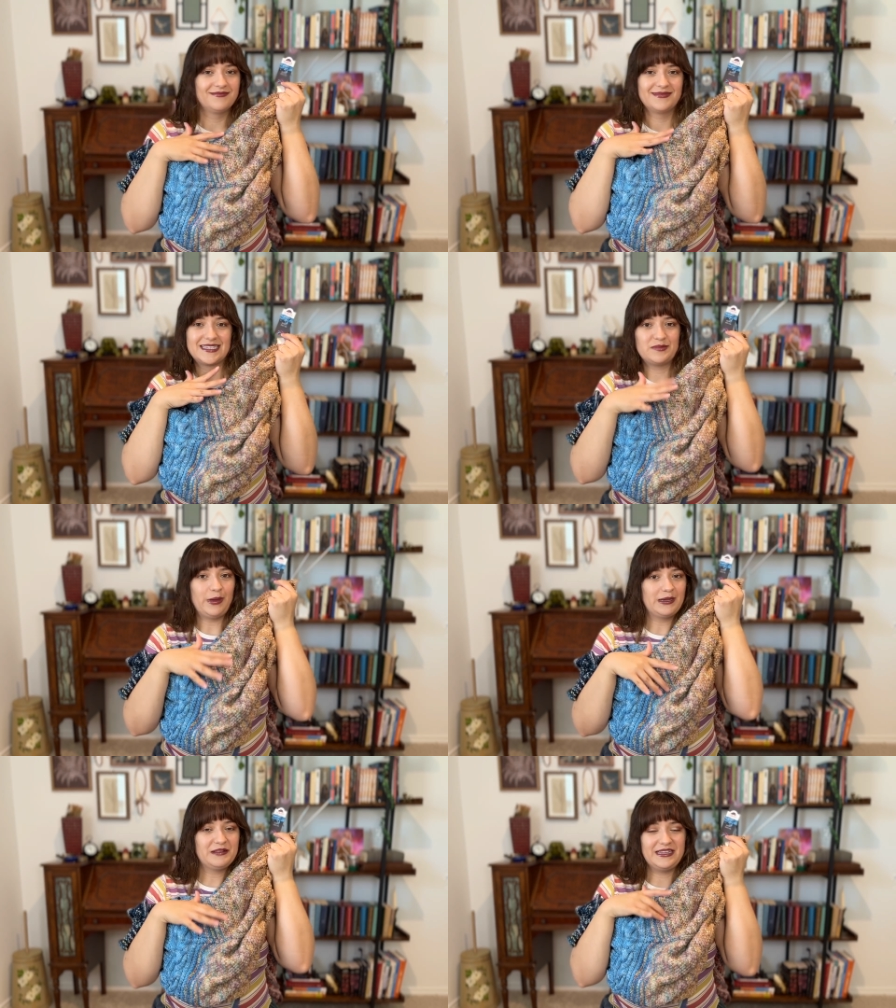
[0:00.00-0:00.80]

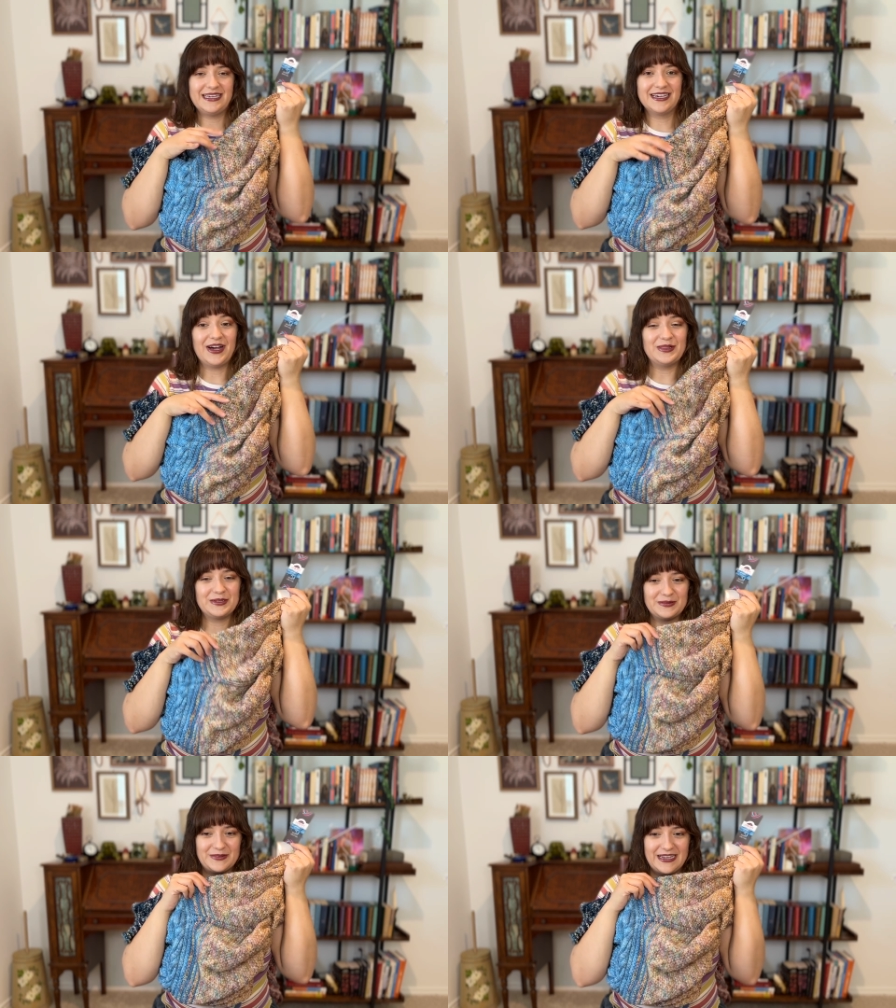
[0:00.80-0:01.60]
speckly
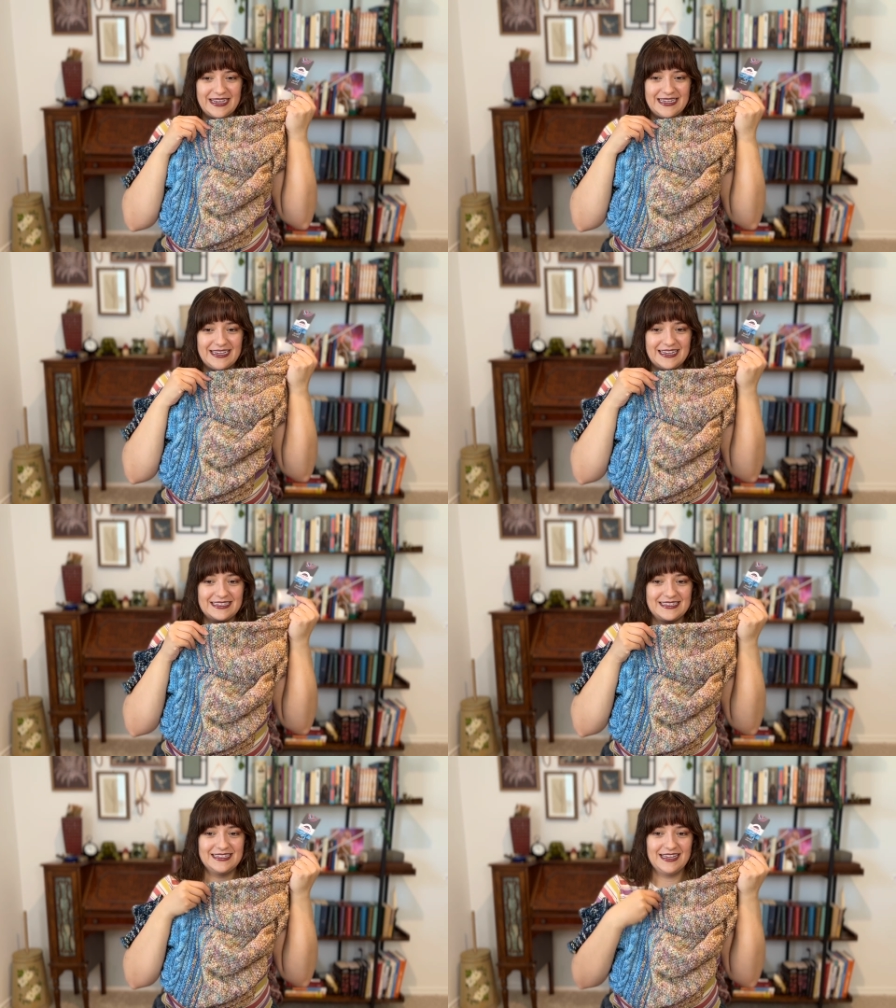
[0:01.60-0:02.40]

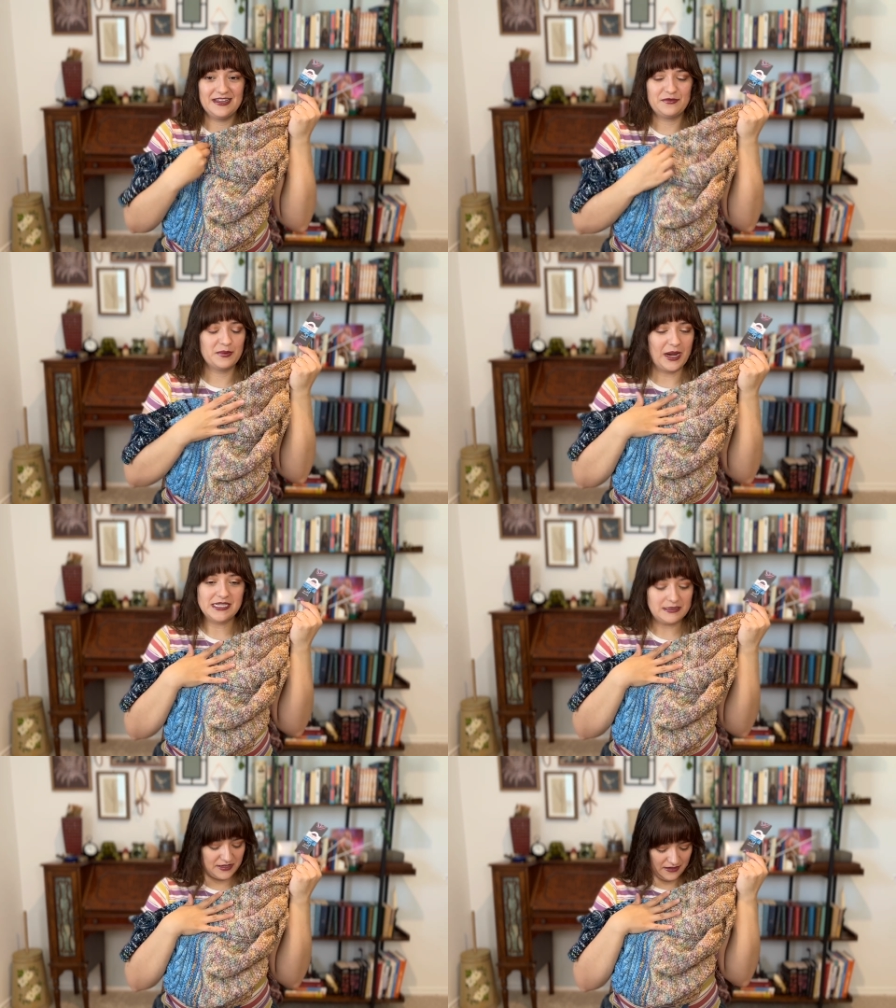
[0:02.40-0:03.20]
colorway, it
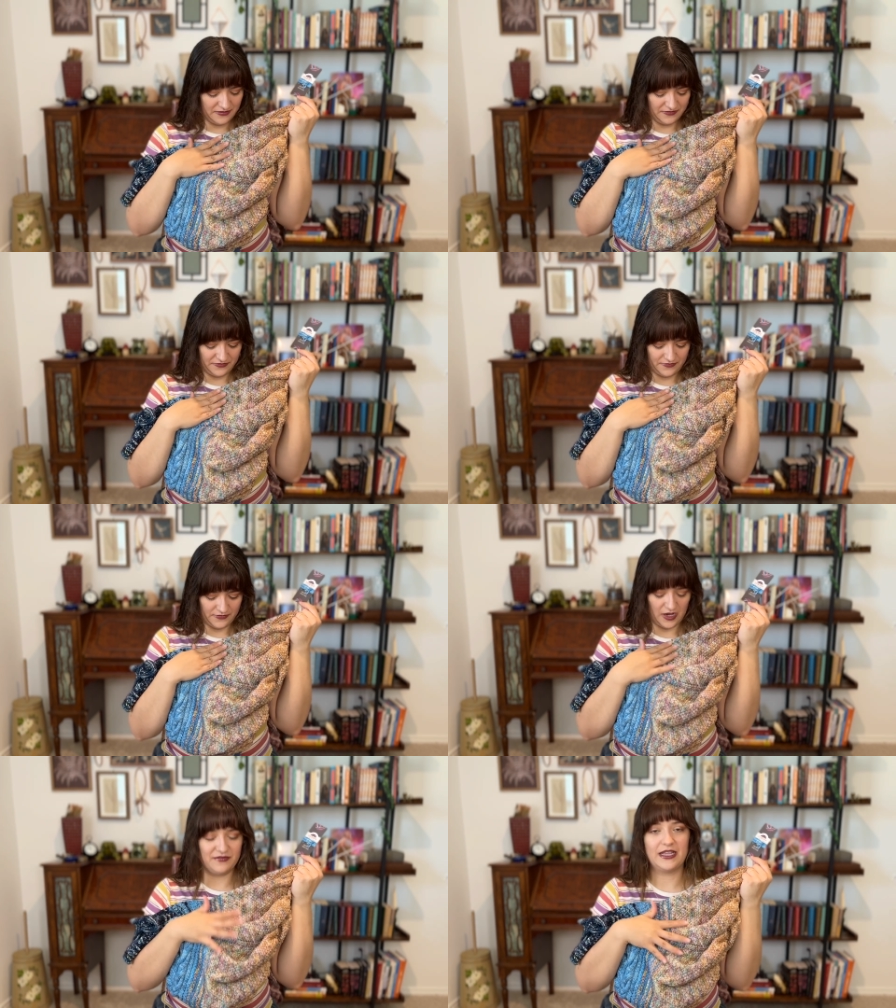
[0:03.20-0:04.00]
reminds me of
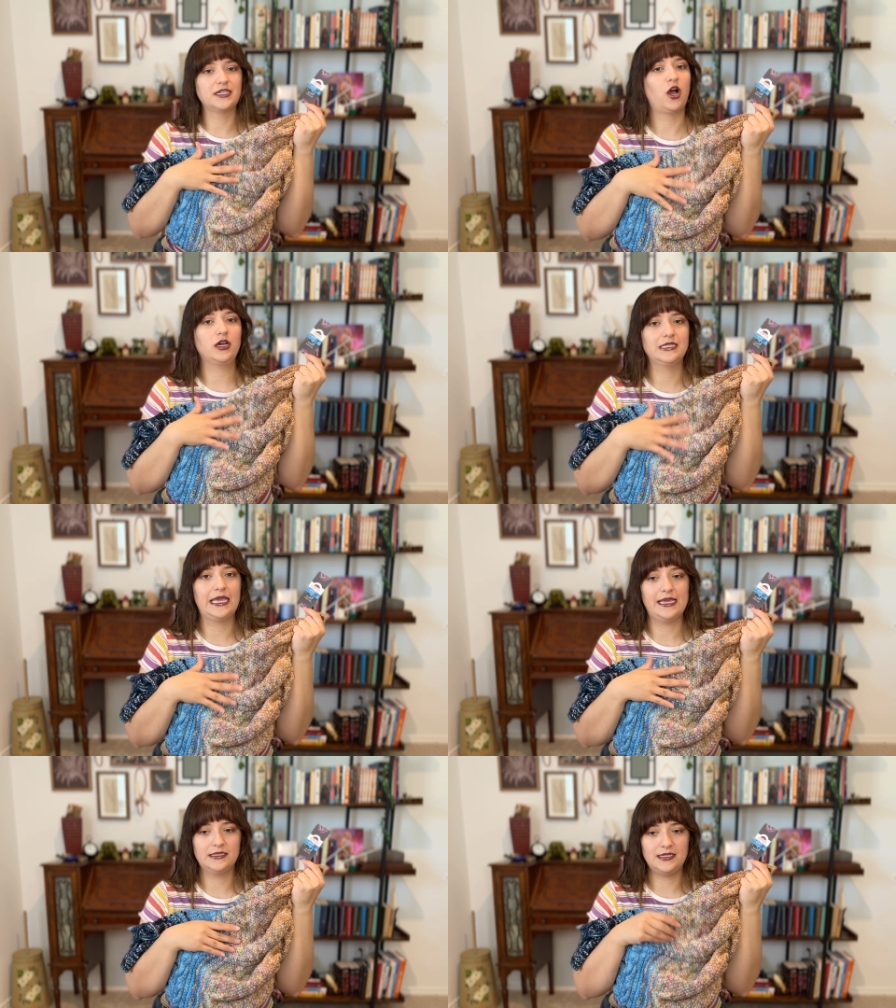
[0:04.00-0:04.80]
like cotton
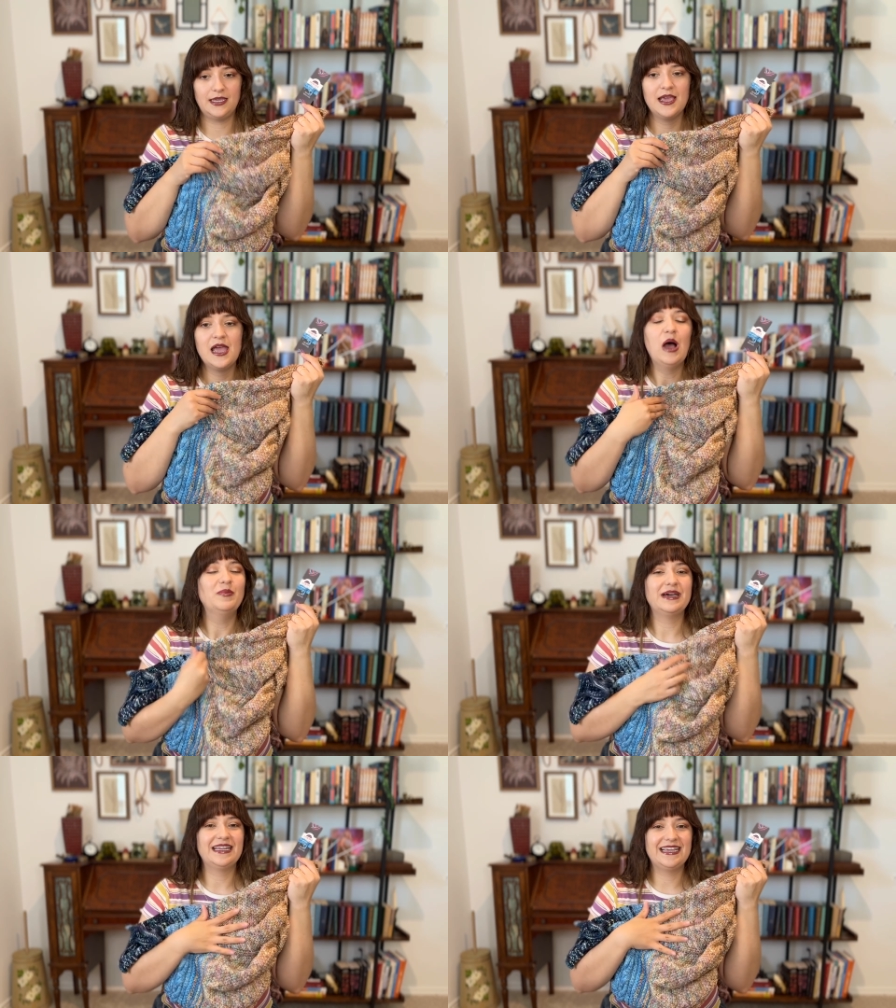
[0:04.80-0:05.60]
candy,
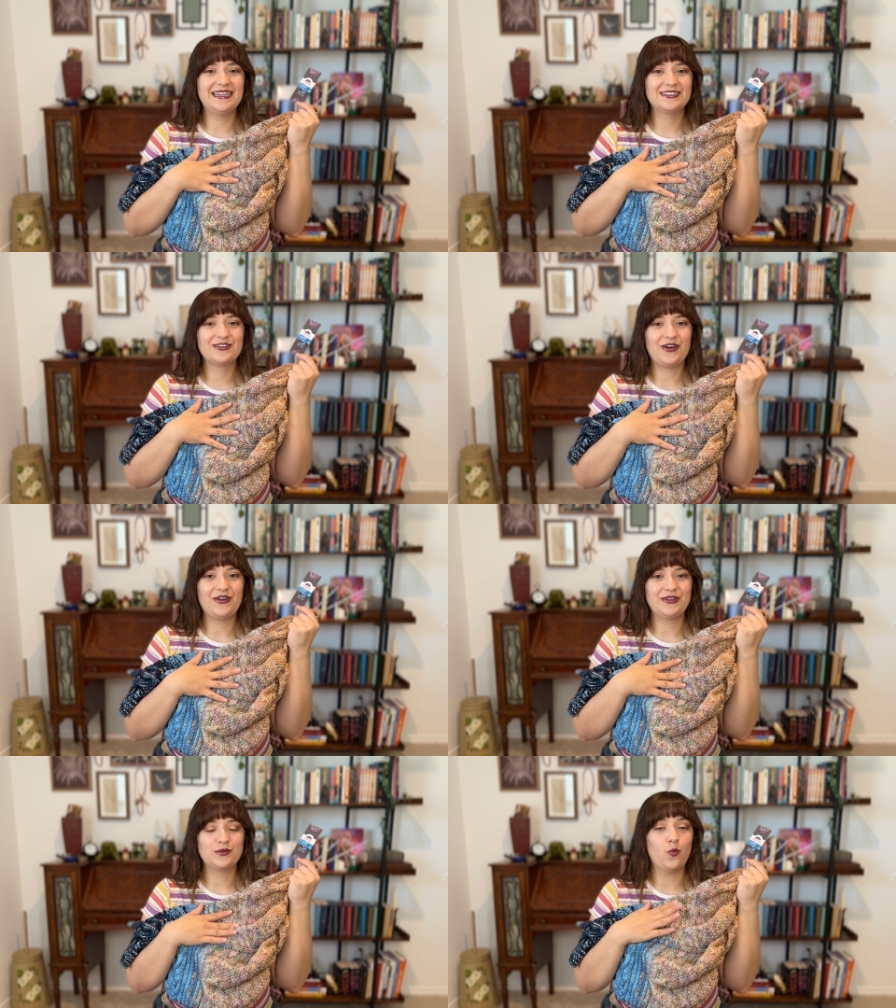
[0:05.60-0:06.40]
but it is
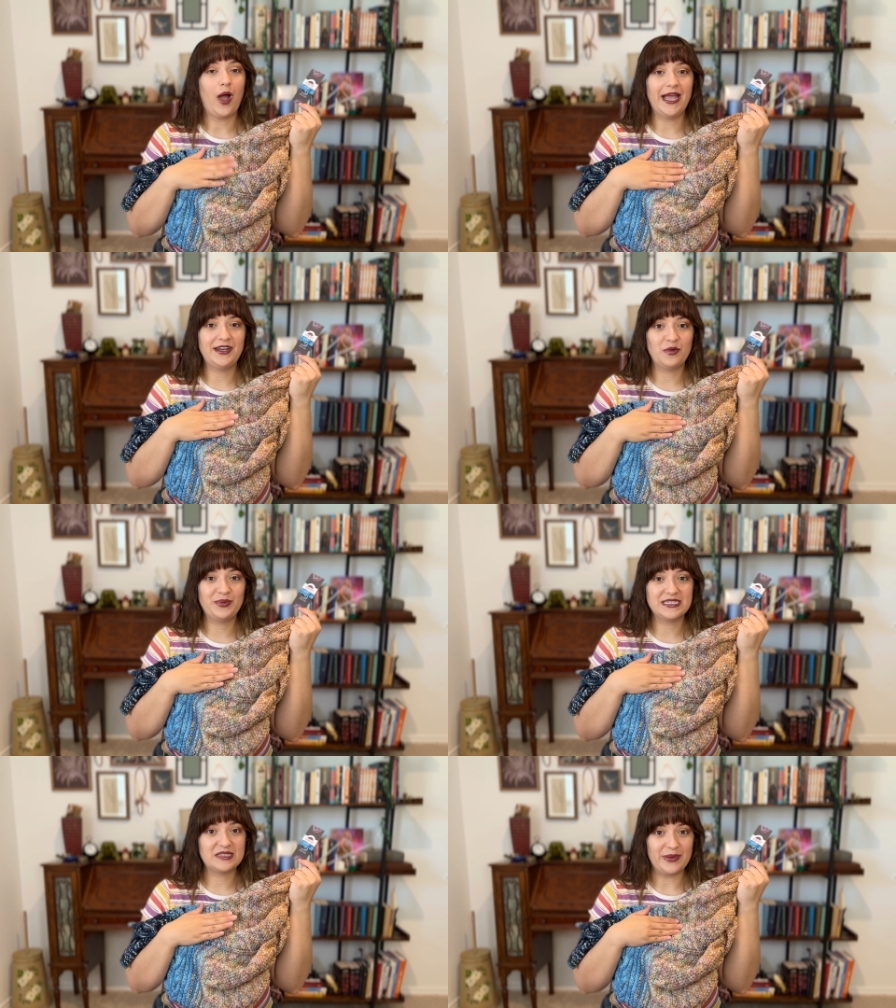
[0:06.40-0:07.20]
called Wide
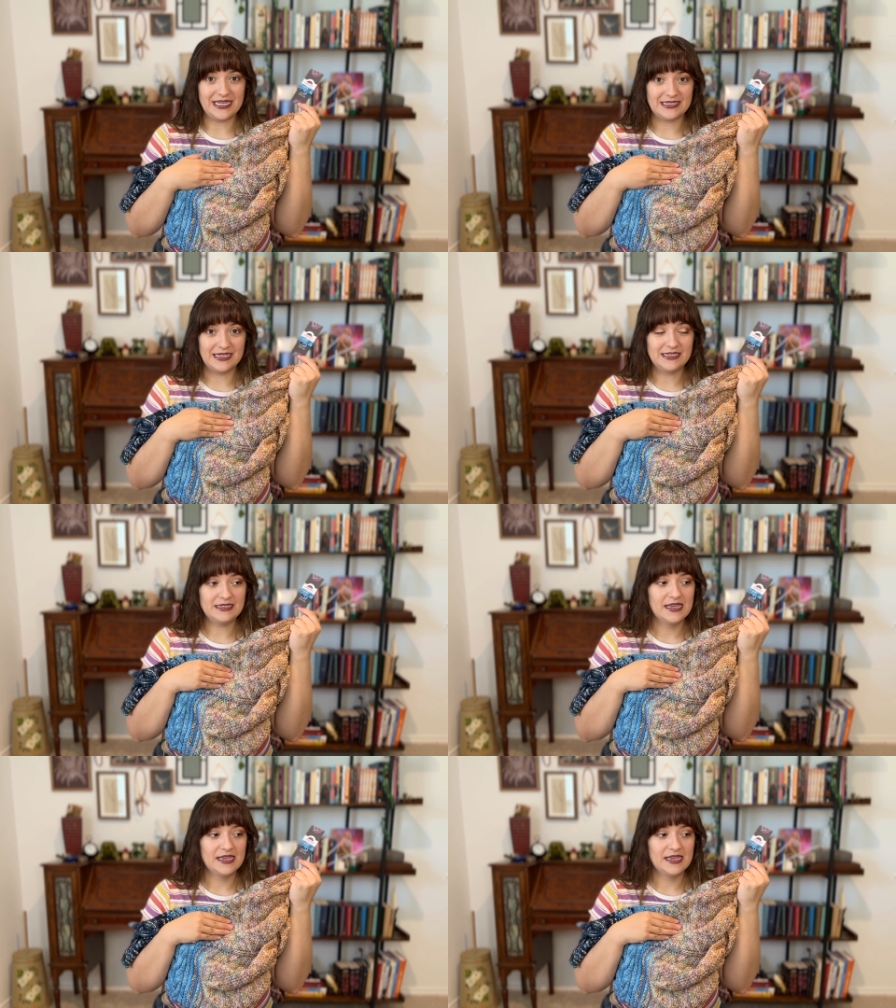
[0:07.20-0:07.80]
Open Spaces,